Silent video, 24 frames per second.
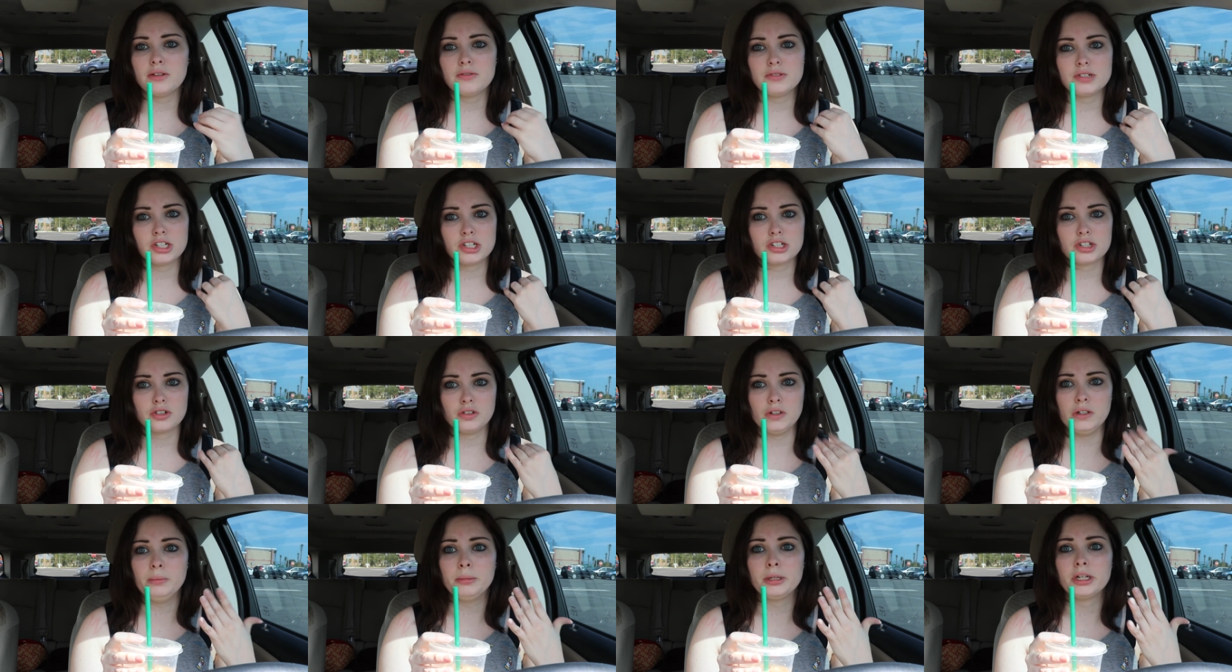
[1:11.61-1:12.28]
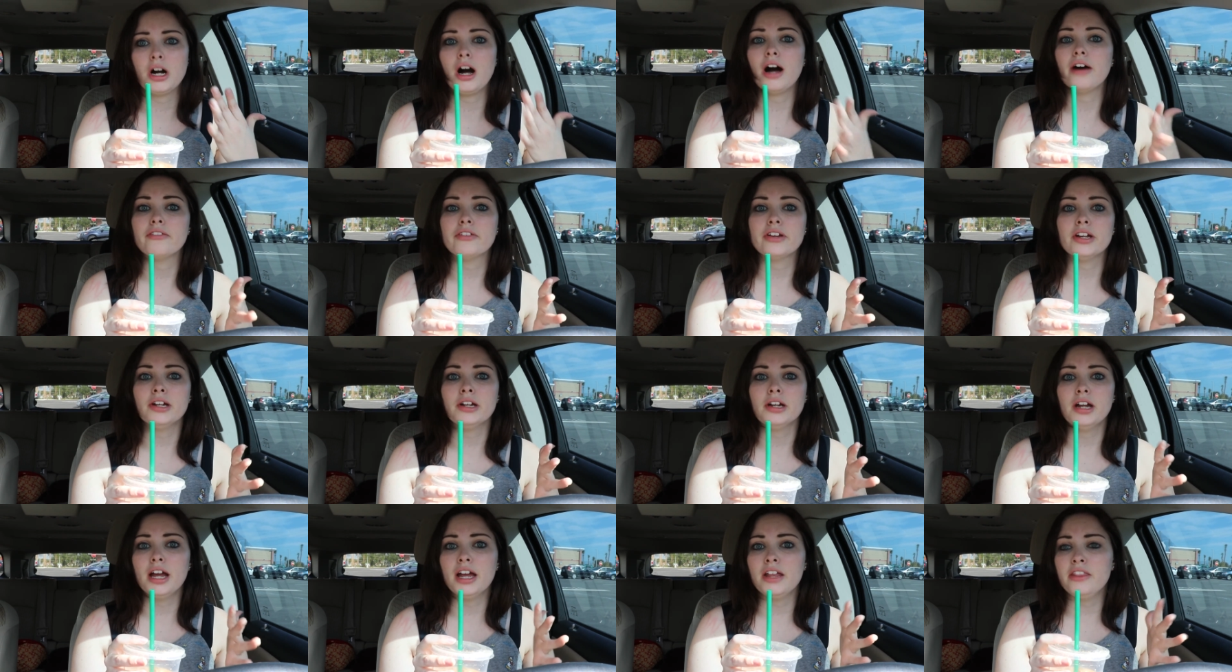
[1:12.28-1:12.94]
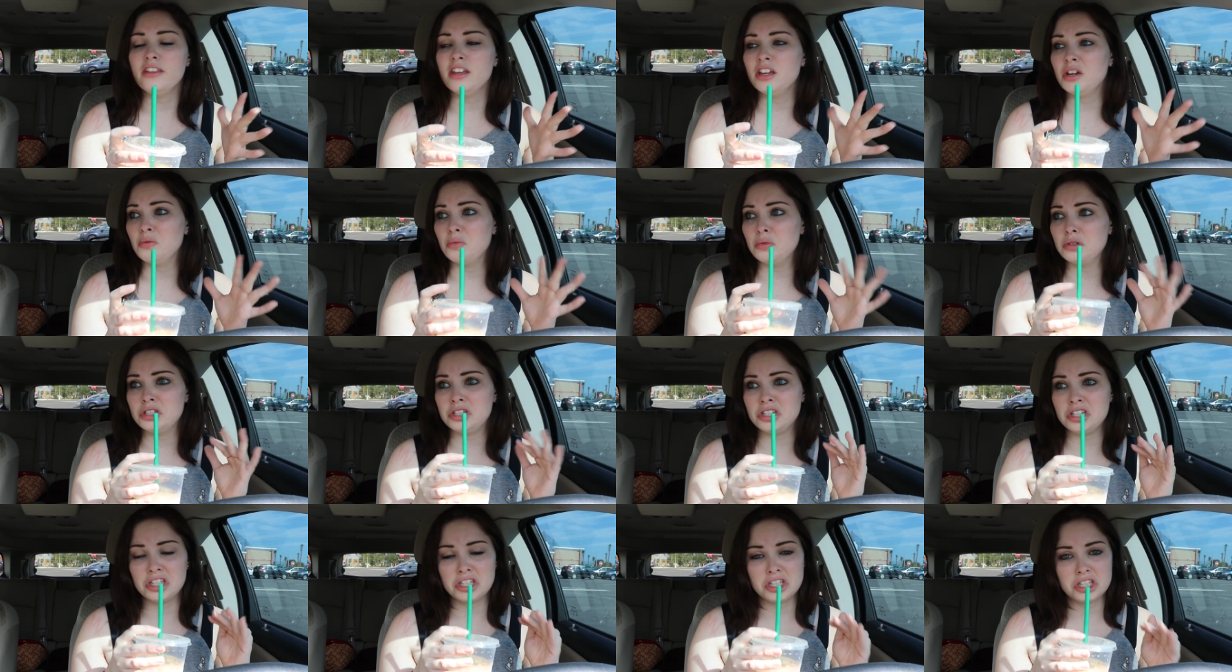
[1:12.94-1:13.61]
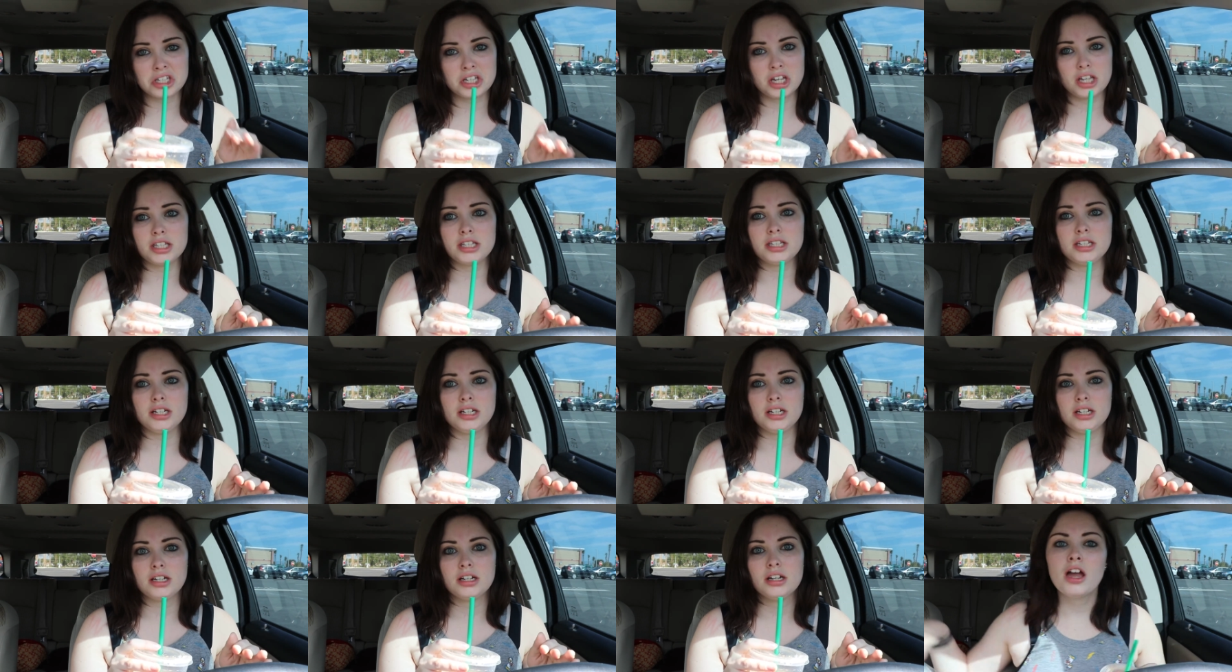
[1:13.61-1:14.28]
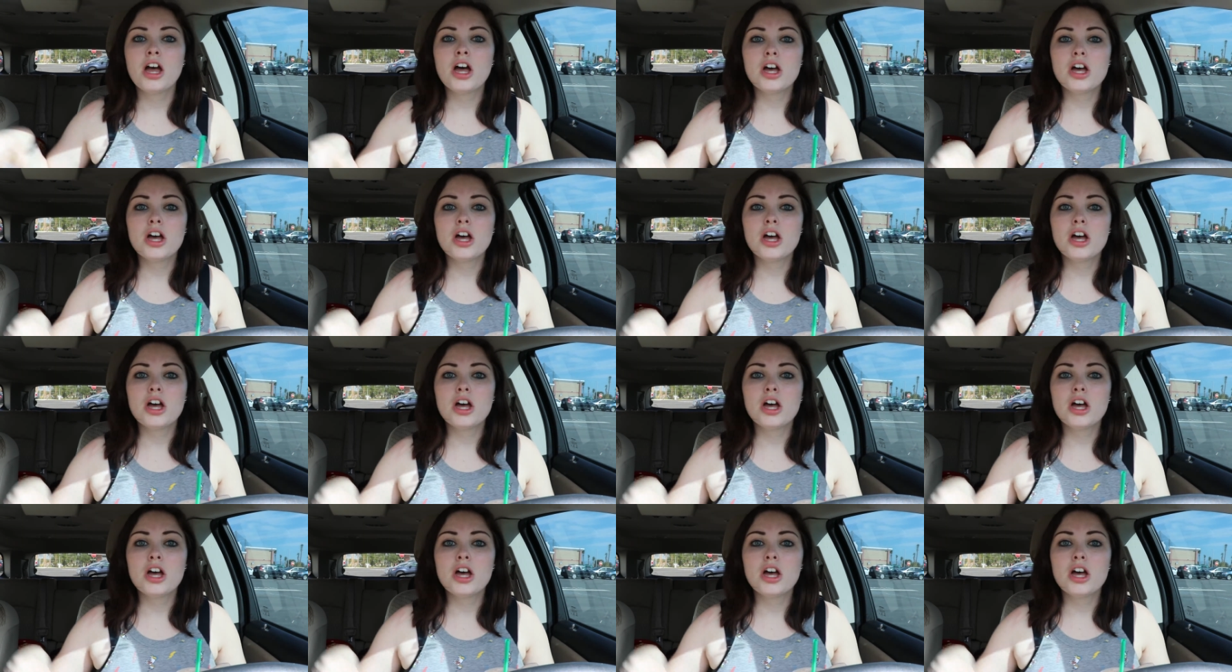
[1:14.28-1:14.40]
It was just cream and coffee, and it was disgusting.